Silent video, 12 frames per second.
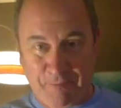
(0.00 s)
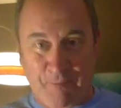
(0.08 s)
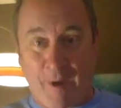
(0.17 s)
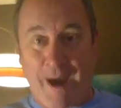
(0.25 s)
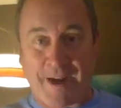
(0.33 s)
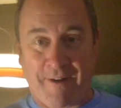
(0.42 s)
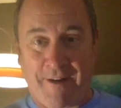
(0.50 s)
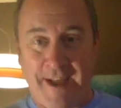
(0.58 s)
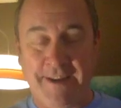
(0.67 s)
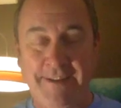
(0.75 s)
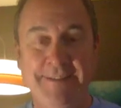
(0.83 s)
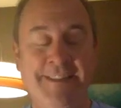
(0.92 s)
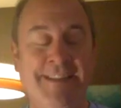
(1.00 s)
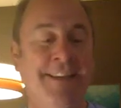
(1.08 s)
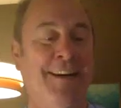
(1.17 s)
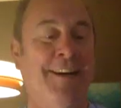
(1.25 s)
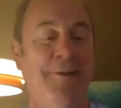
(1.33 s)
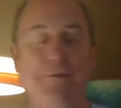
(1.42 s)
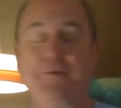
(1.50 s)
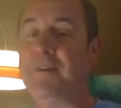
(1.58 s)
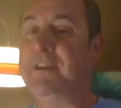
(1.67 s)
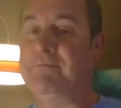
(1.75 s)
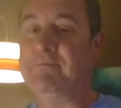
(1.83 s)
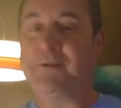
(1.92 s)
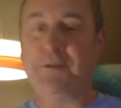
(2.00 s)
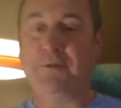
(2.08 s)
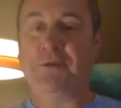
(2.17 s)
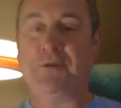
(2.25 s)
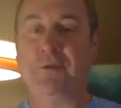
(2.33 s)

white guy who's written two